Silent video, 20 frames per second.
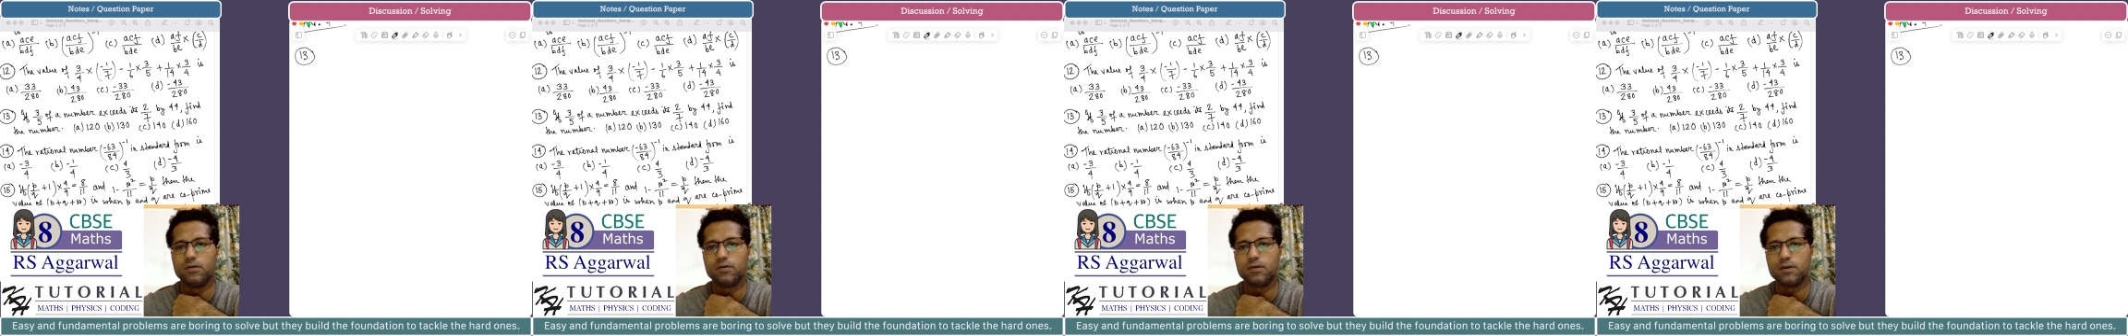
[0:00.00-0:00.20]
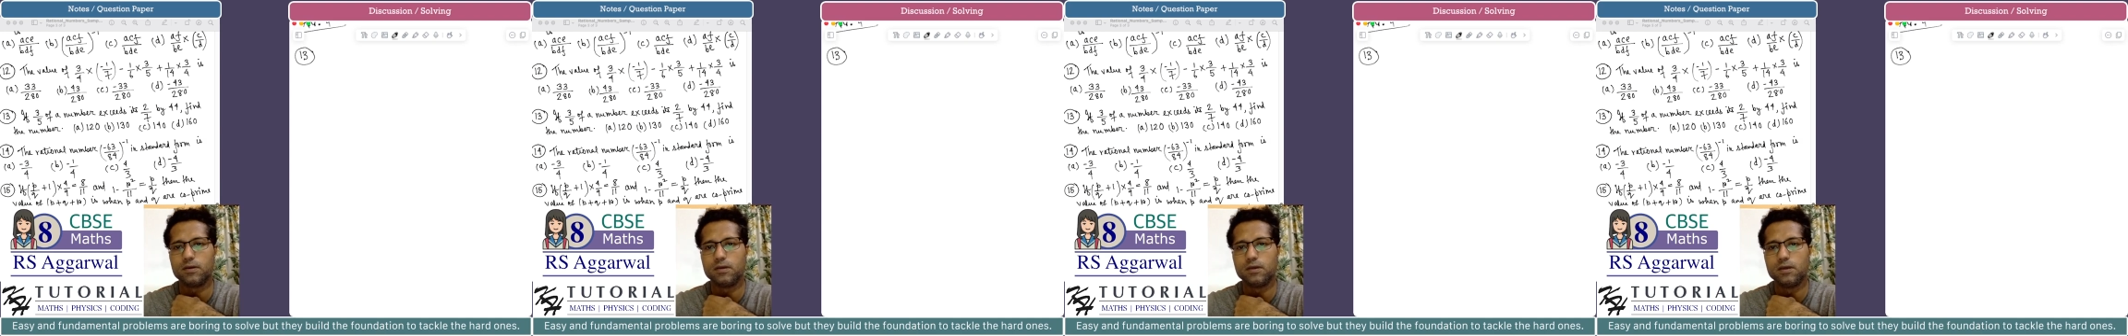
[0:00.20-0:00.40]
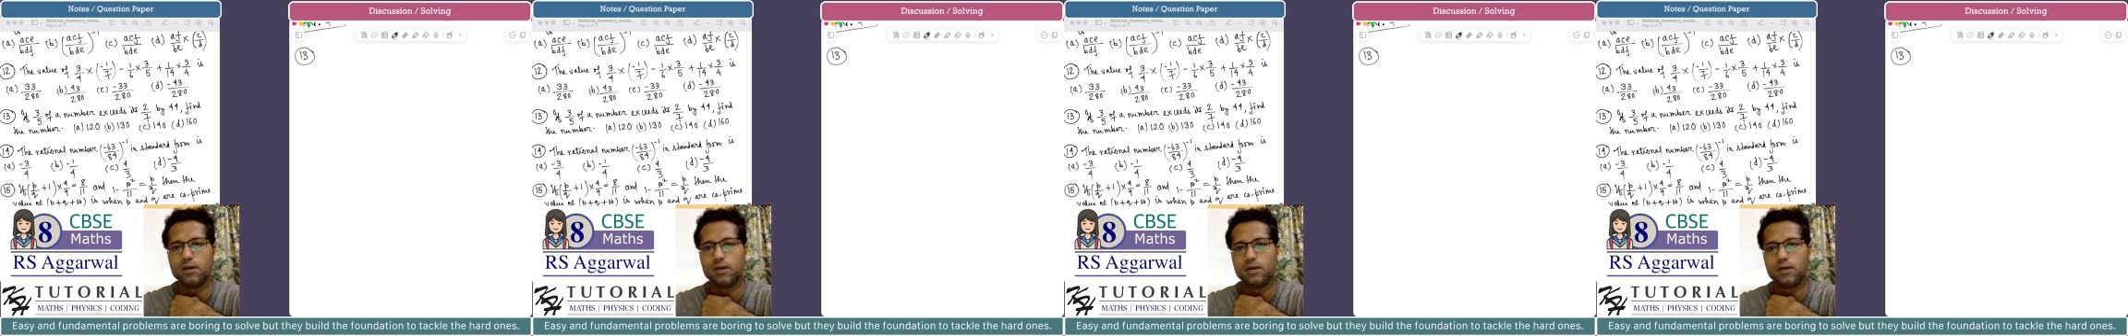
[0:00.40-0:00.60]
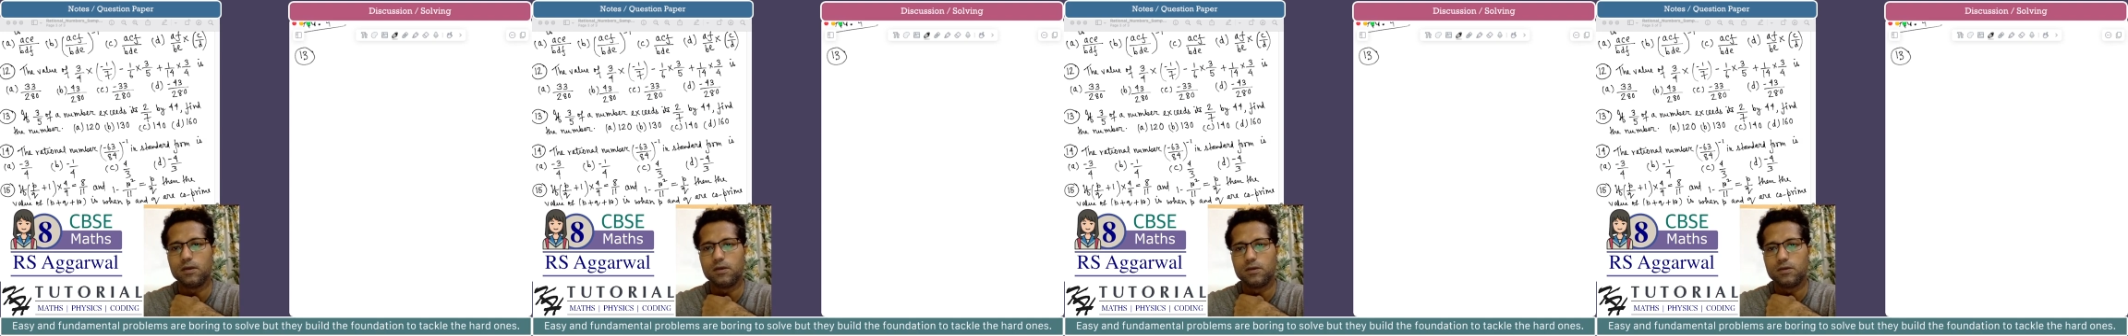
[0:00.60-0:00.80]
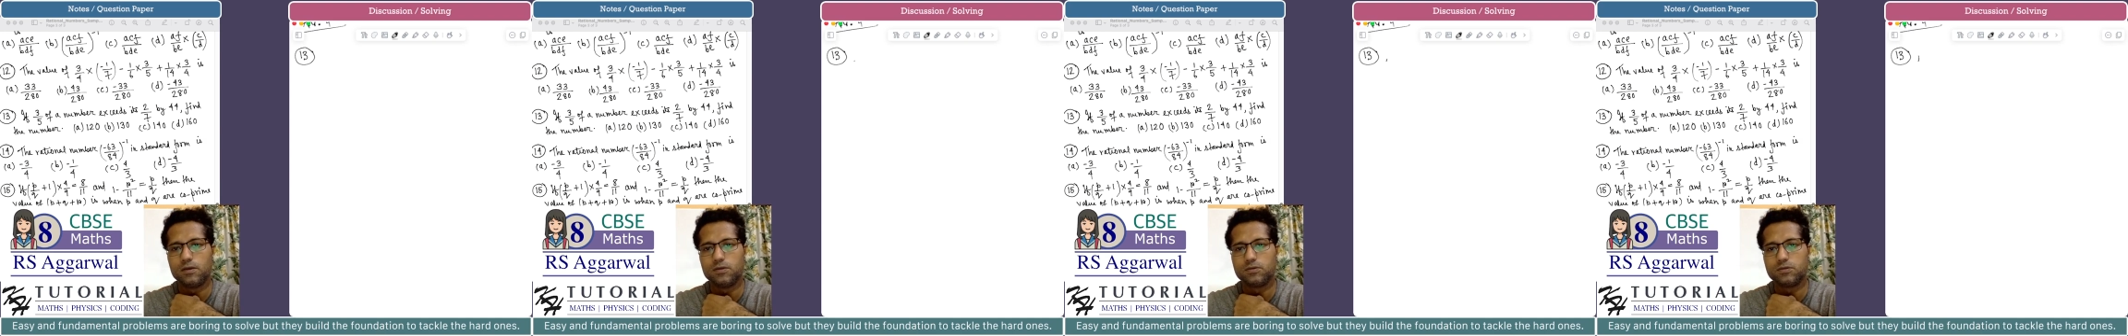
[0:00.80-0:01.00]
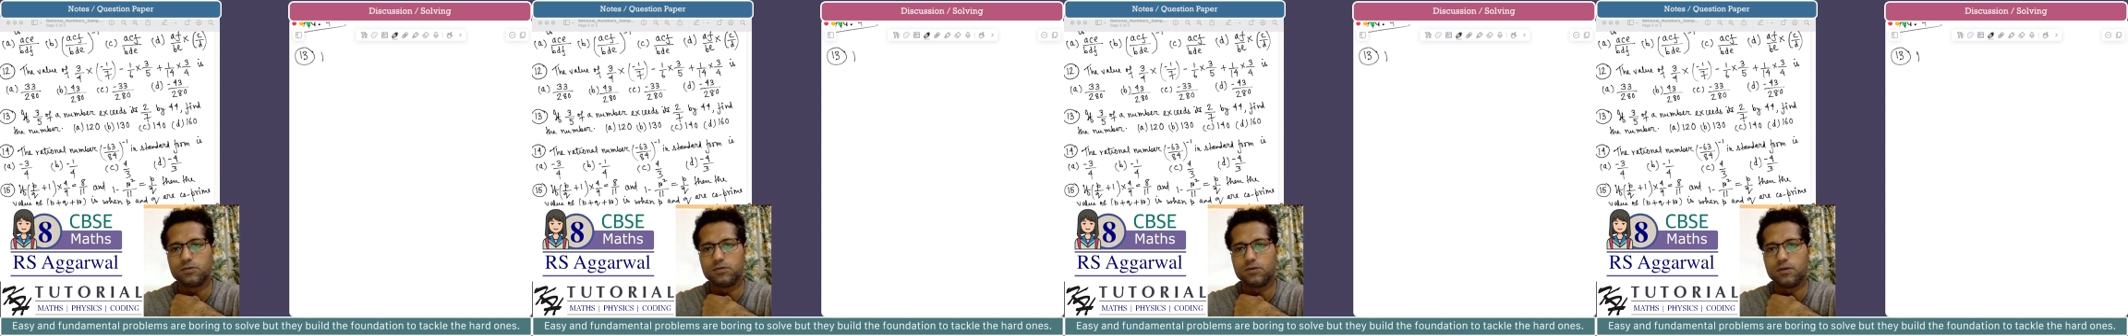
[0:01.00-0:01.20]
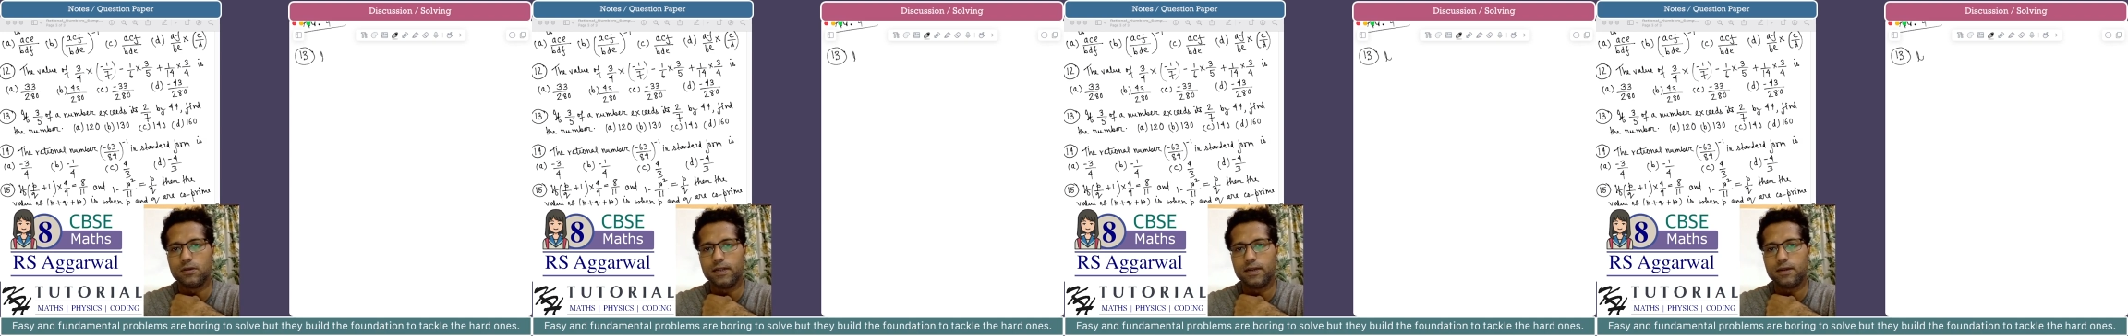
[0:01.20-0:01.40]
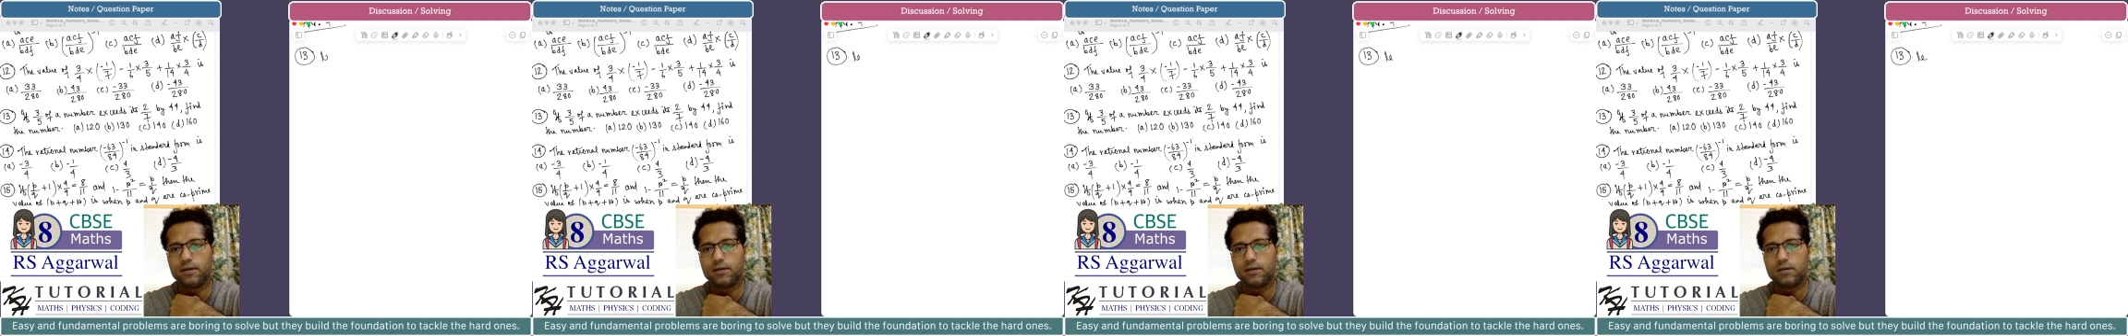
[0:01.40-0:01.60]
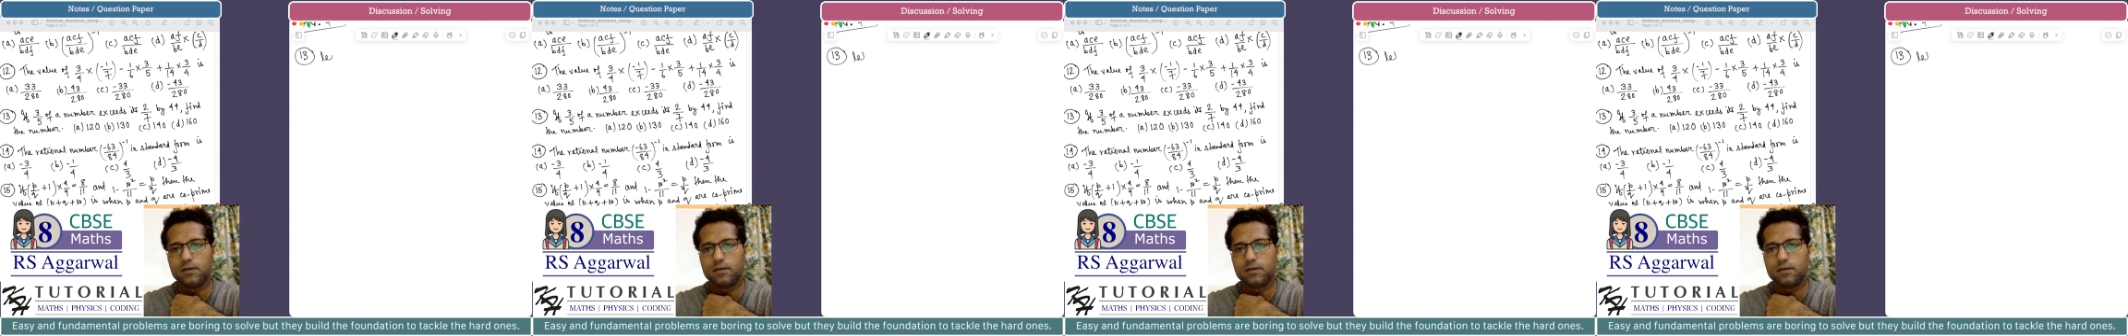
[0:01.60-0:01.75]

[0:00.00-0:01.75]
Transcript: Okay, so let